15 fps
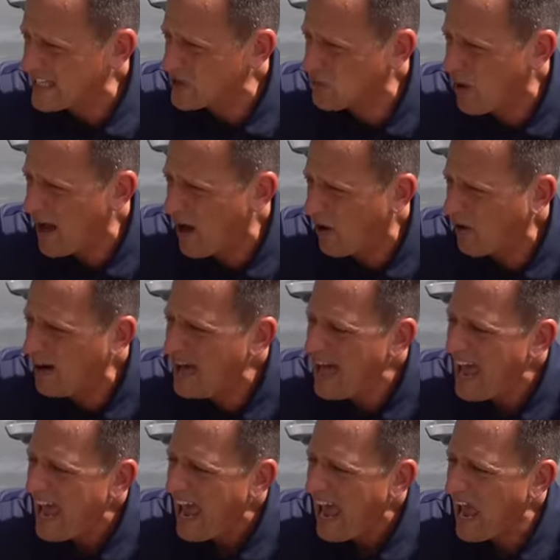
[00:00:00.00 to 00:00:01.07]
as well.
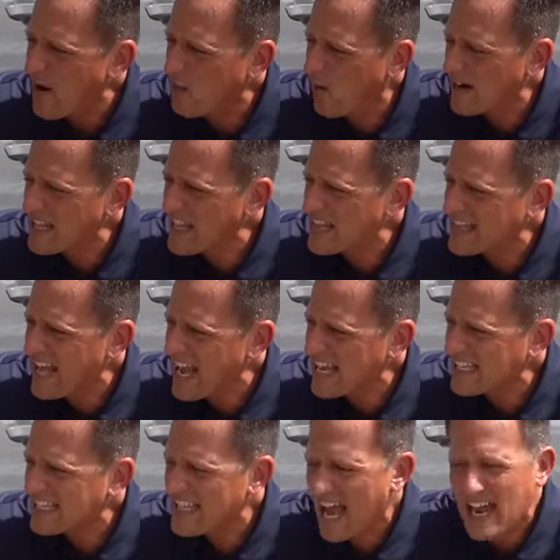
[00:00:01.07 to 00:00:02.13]
And one of the
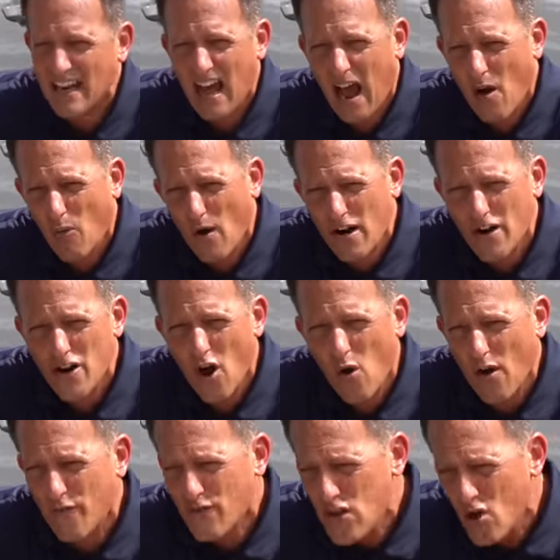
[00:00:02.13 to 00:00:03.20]
things that I wanna
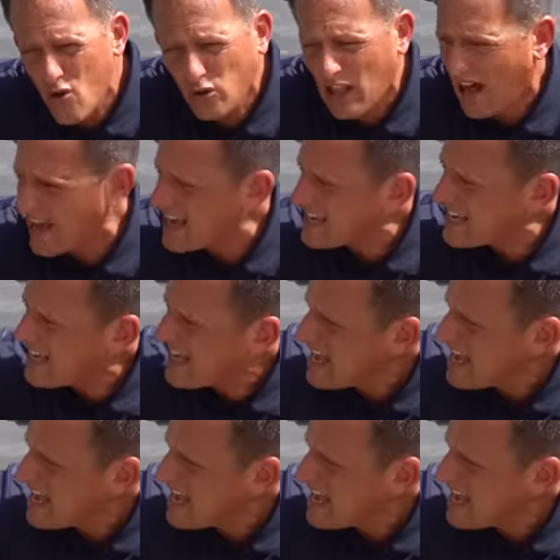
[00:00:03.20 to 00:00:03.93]
know if you like